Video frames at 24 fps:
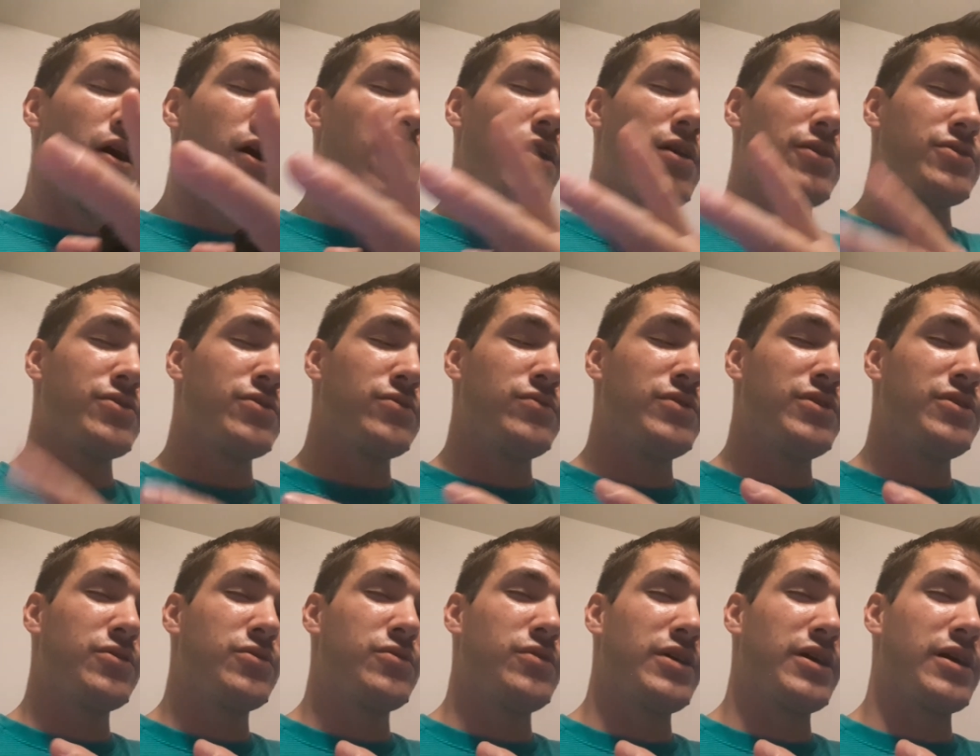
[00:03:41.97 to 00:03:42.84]
Also,
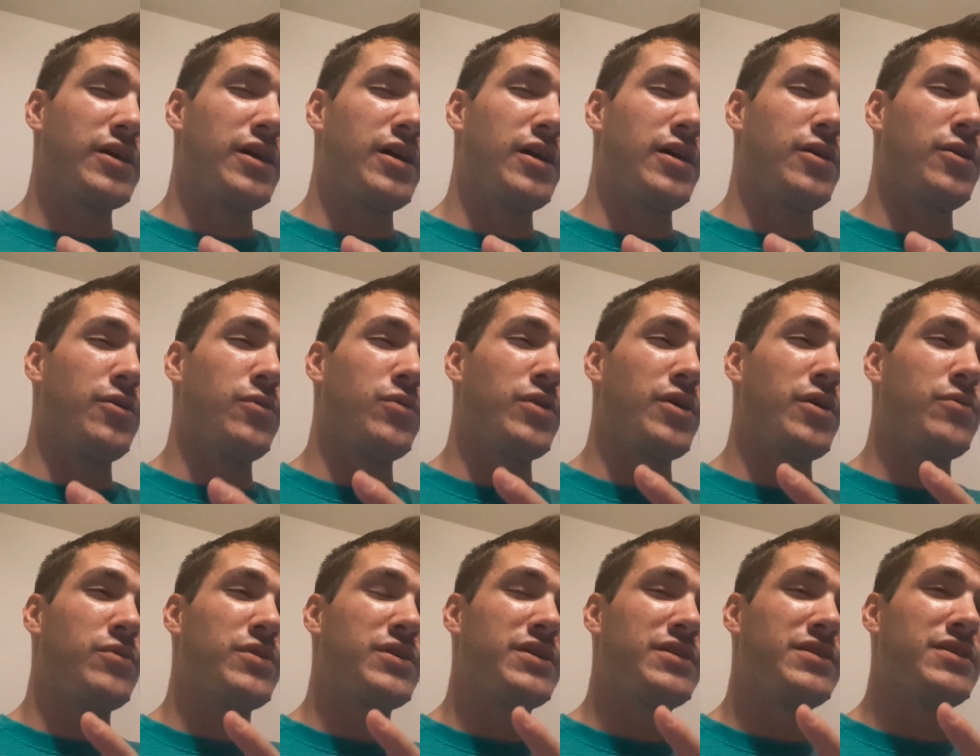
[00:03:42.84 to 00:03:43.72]
real quick, uh, what I
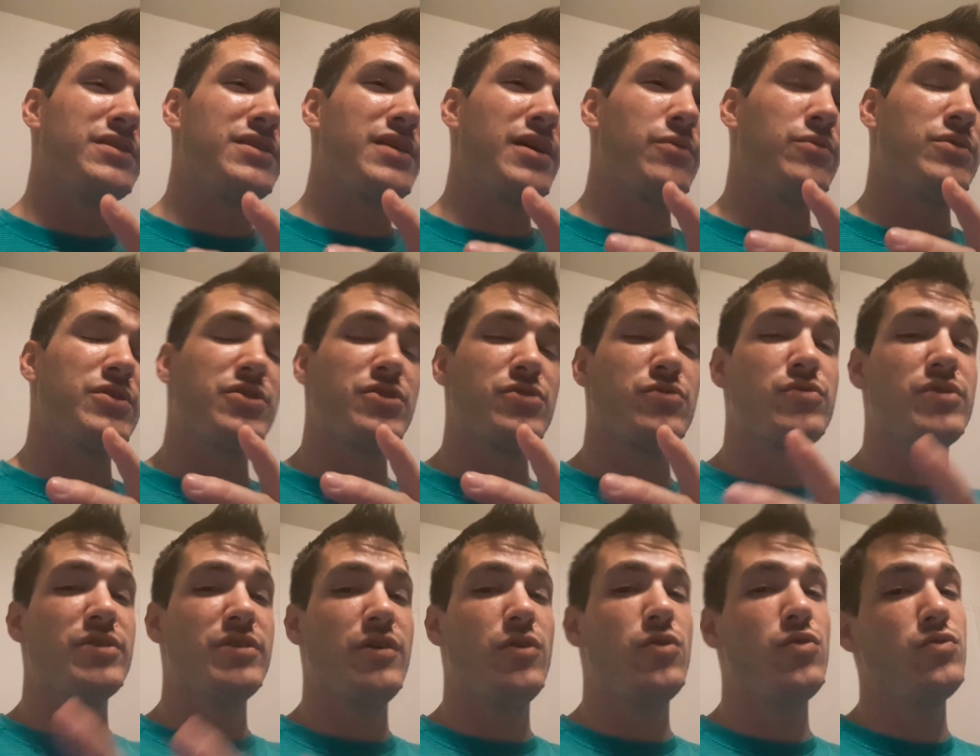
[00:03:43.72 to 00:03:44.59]
wanted to say, which is
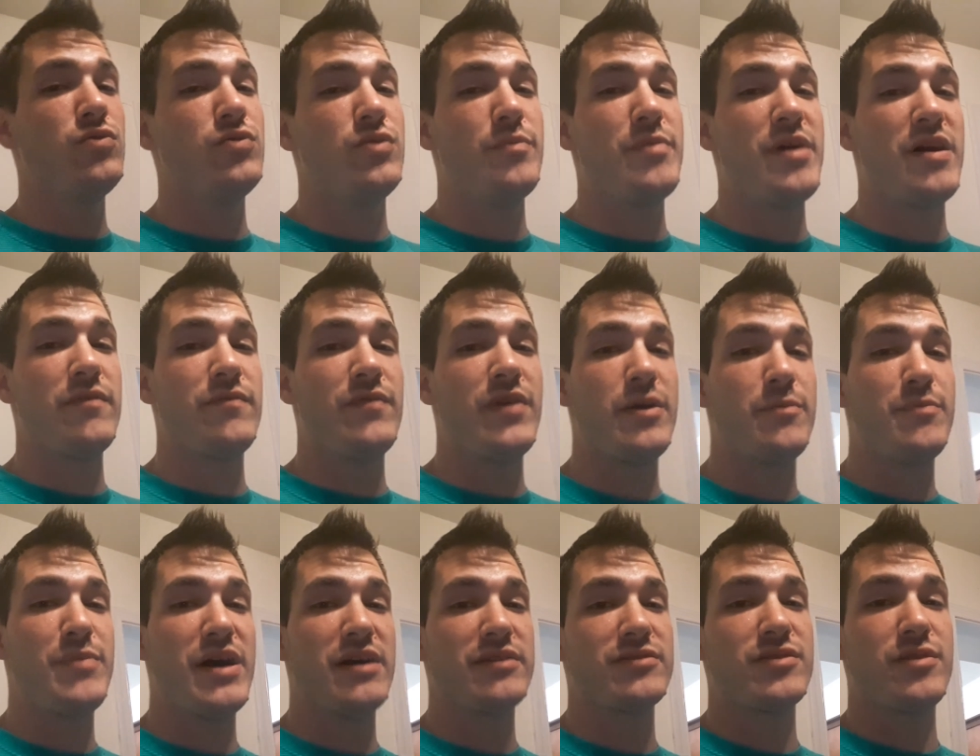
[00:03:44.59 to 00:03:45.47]
really cool about
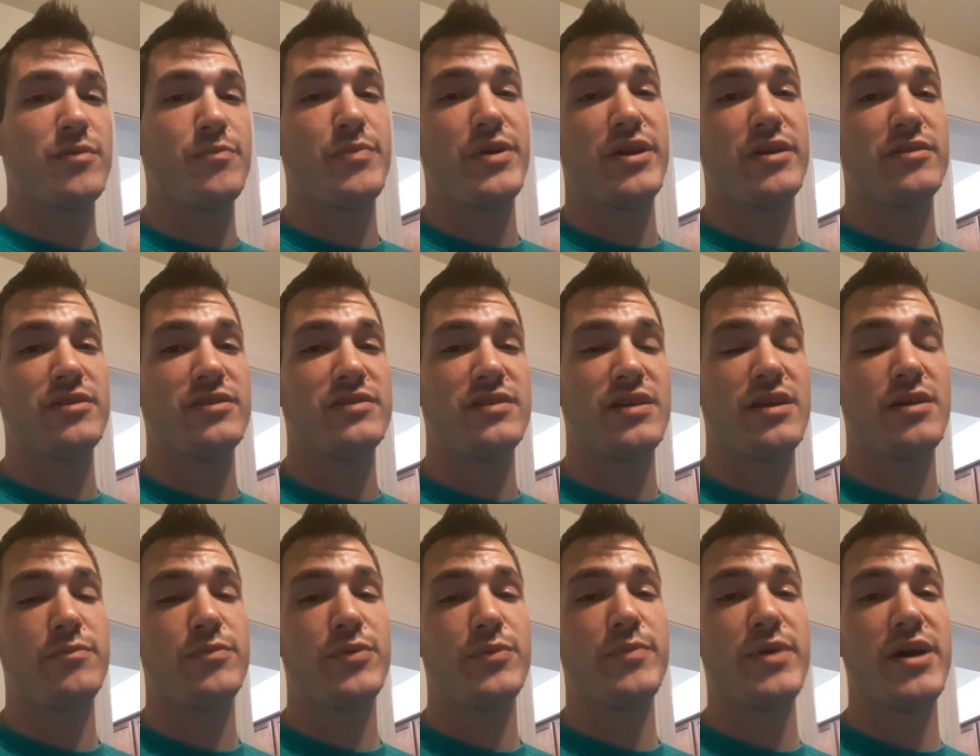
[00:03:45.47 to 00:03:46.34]
VapeBox compared to
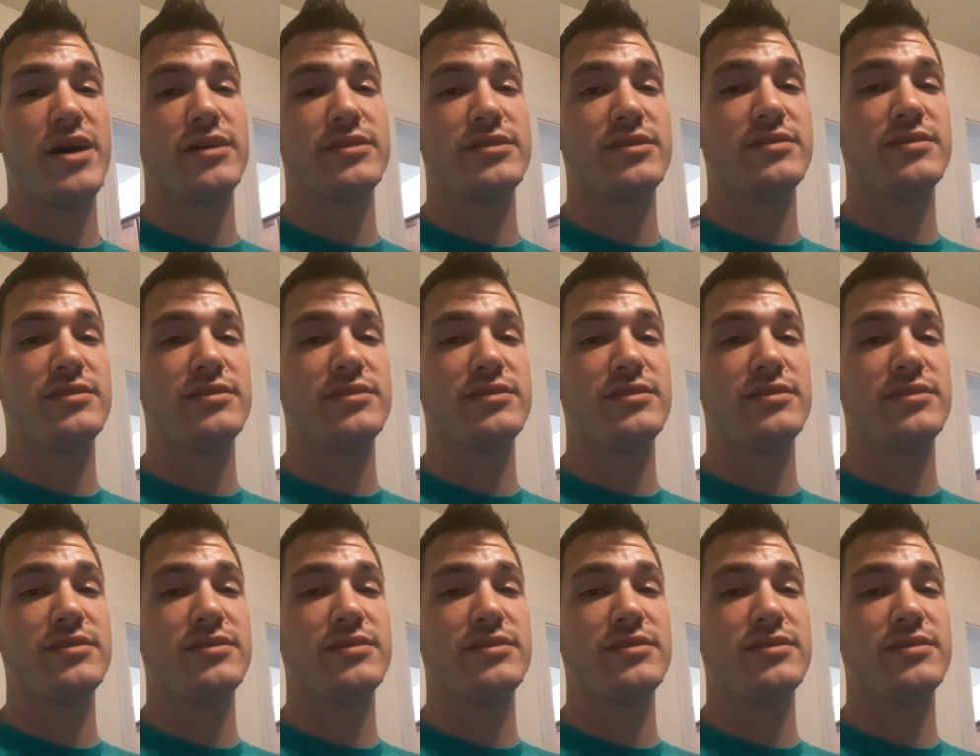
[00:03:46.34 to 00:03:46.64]
Zamplebox,